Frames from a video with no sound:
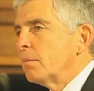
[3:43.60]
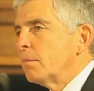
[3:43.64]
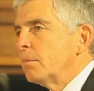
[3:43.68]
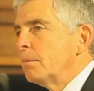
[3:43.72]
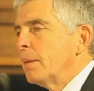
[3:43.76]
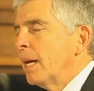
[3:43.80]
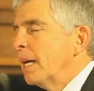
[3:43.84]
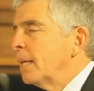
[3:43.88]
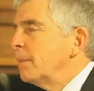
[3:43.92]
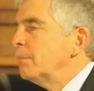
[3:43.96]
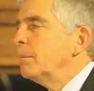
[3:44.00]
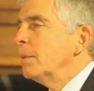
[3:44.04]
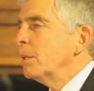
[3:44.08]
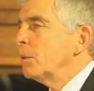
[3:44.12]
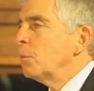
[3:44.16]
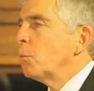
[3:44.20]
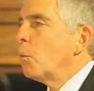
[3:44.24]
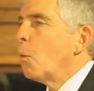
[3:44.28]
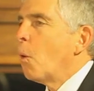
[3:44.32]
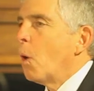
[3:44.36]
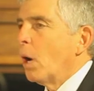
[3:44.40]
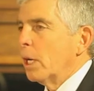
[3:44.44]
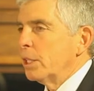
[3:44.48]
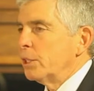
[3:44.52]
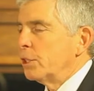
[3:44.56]
made me
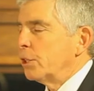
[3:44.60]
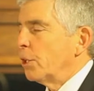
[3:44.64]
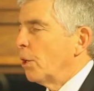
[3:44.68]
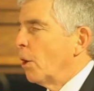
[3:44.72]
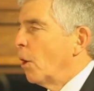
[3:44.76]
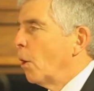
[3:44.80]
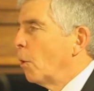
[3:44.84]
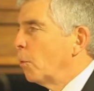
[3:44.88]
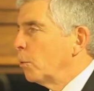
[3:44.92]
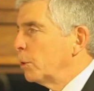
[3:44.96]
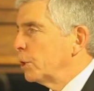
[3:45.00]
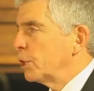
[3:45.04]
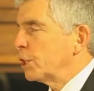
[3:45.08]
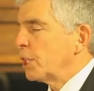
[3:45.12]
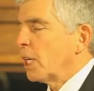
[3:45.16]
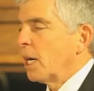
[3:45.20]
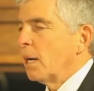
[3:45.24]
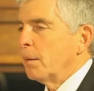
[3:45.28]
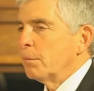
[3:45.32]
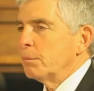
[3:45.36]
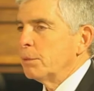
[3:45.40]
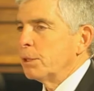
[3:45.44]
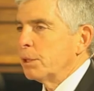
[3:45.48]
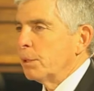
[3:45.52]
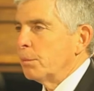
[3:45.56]
want to always
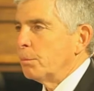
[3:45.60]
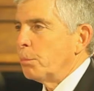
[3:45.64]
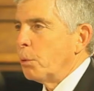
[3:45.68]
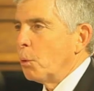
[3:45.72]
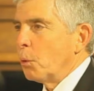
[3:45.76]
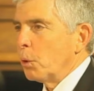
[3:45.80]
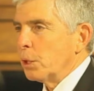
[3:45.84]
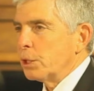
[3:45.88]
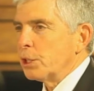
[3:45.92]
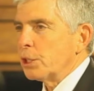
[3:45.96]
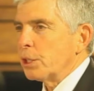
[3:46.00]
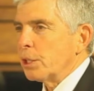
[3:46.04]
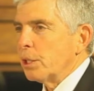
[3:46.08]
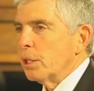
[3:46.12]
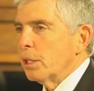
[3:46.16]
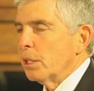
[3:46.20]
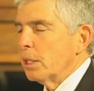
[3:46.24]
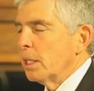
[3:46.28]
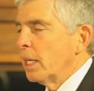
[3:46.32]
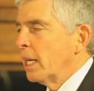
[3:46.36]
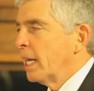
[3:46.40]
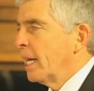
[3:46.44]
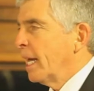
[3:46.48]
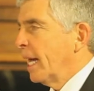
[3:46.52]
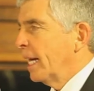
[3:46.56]
come to Portugal.
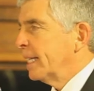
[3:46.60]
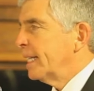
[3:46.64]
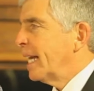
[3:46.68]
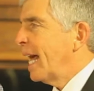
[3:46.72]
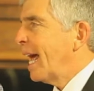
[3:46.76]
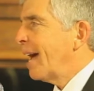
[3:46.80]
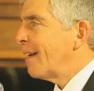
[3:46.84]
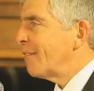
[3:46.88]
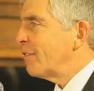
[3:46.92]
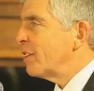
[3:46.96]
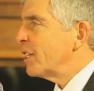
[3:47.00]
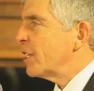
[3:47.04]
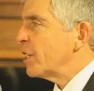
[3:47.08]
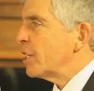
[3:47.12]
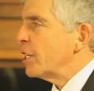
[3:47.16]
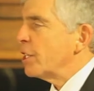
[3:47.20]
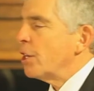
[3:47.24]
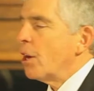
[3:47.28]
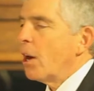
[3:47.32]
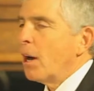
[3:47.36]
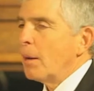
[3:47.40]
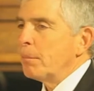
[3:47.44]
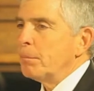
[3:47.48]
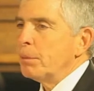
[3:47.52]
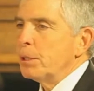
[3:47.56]
And having the
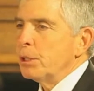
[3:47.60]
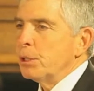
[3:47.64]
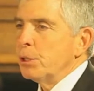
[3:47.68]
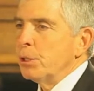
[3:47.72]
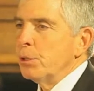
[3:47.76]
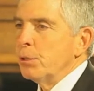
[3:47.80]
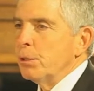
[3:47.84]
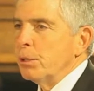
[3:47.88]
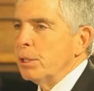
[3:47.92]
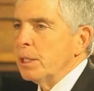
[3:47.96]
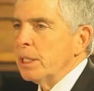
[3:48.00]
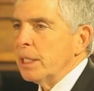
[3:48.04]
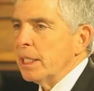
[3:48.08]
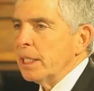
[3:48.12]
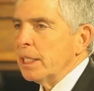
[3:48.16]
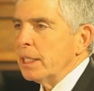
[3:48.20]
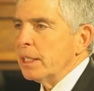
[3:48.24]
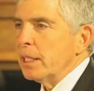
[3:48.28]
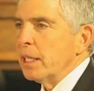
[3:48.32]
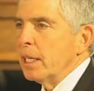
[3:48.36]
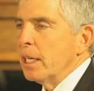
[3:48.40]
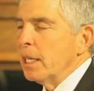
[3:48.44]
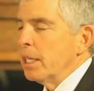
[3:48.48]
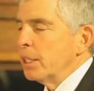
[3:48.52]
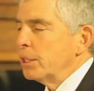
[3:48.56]
opportunity
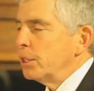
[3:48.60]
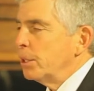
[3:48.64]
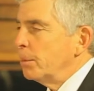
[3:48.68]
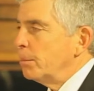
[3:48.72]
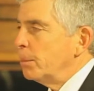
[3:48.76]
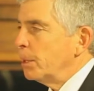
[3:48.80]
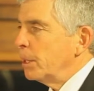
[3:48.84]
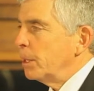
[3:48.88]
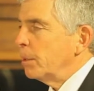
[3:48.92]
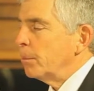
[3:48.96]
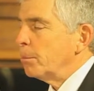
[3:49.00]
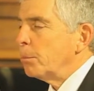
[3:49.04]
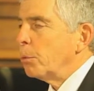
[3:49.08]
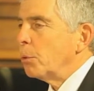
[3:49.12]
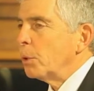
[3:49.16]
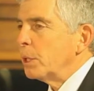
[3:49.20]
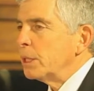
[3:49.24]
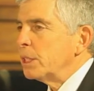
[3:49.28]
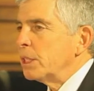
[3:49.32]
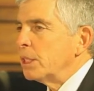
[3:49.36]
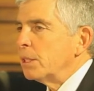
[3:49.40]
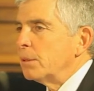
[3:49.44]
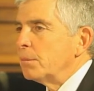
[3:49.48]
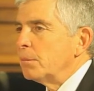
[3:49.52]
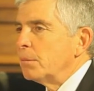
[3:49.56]
to be
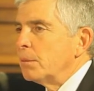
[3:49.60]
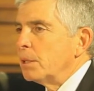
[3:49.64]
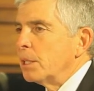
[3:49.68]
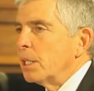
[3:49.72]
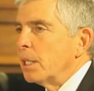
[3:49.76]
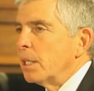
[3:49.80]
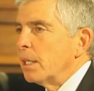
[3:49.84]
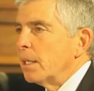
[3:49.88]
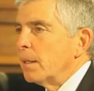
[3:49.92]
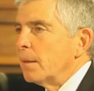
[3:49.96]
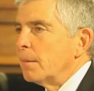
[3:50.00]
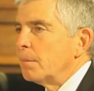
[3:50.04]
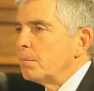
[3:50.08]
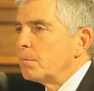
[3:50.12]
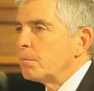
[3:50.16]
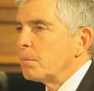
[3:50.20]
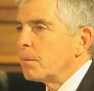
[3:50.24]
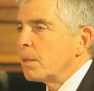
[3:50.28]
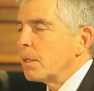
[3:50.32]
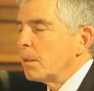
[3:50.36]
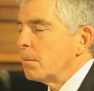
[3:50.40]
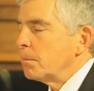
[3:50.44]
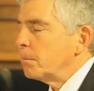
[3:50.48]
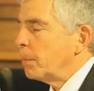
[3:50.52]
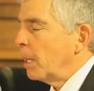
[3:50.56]
appointed
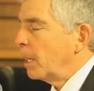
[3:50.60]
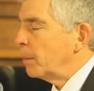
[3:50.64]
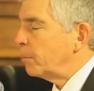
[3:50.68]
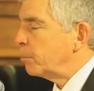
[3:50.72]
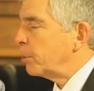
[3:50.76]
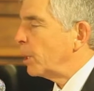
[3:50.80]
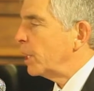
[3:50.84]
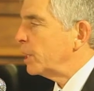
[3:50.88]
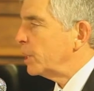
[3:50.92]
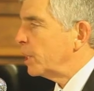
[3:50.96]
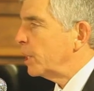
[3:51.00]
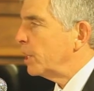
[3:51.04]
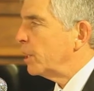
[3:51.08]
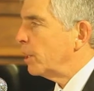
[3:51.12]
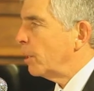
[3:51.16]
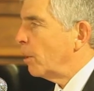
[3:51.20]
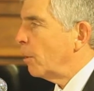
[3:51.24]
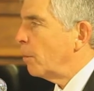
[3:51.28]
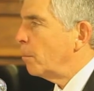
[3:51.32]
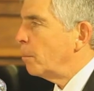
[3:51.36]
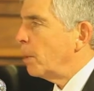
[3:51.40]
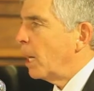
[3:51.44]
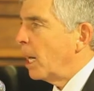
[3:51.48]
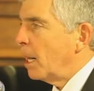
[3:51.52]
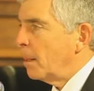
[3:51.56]
by President
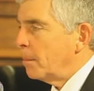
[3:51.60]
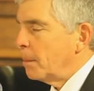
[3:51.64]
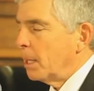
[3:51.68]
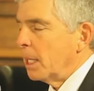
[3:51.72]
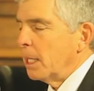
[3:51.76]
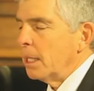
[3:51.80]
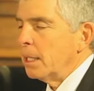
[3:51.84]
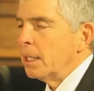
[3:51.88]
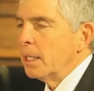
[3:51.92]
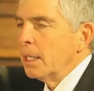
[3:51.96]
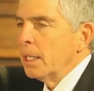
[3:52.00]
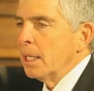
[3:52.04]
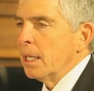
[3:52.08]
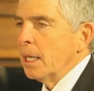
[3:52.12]
Obama